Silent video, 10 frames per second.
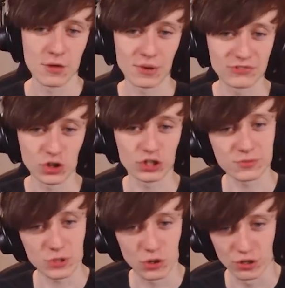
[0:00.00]
But I've
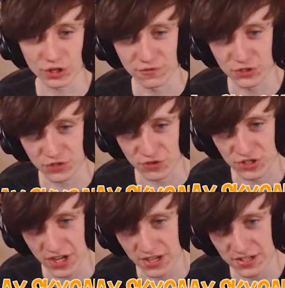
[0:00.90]
told him to hold off just for a
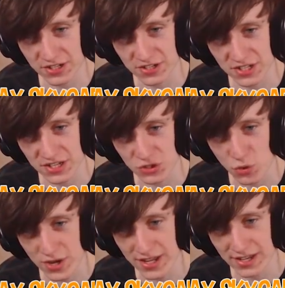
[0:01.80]
second because it's
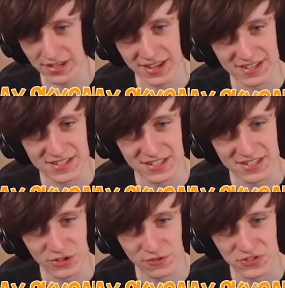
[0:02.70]
quite nice to
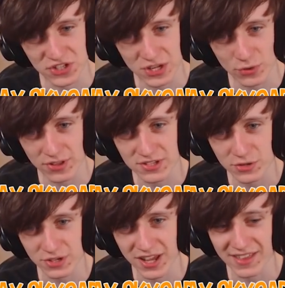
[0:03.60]
sort of see what they're
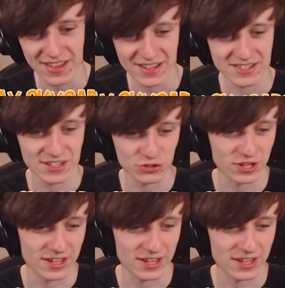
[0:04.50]
doing. Yeah, that is literally